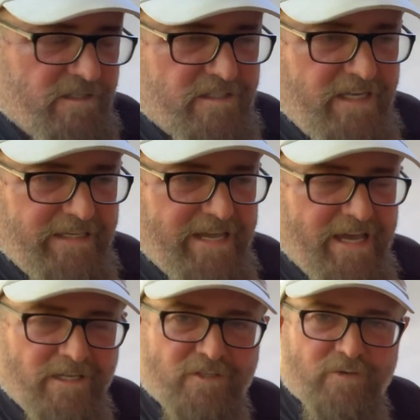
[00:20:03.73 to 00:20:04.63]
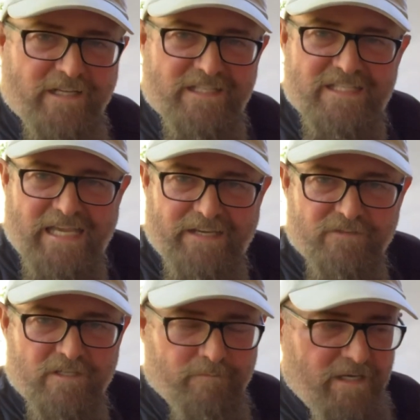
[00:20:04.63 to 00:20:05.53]
to sit down and try to save
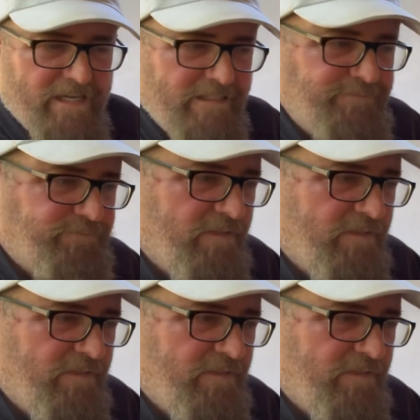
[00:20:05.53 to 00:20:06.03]
somebody.